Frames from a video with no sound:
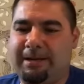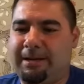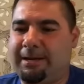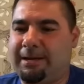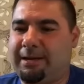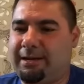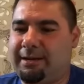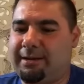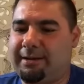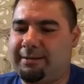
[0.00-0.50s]

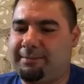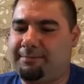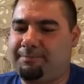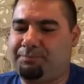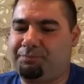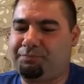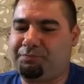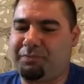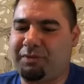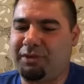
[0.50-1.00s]

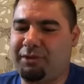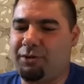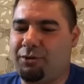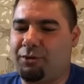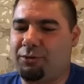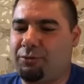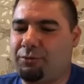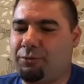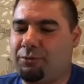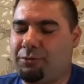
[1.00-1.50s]
You
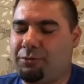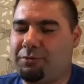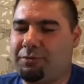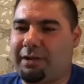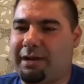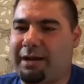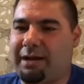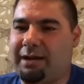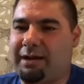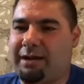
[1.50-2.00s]
know,
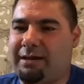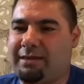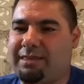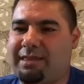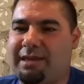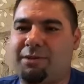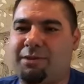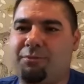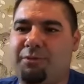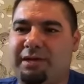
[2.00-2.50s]
I
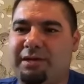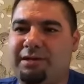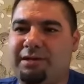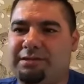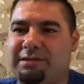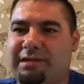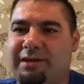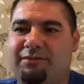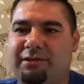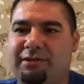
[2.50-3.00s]
think we can
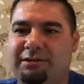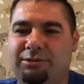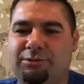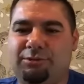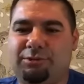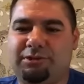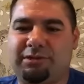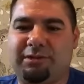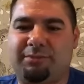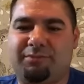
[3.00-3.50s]
definitely
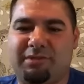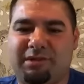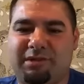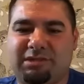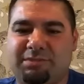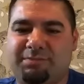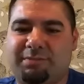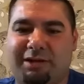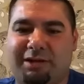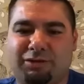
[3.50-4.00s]
do something
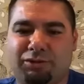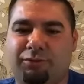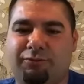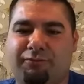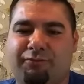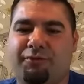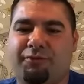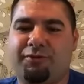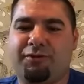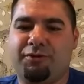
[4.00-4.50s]
special
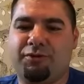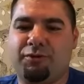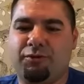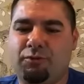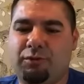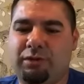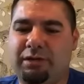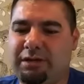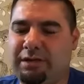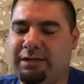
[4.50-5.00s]
for
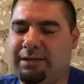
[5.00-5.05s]
you.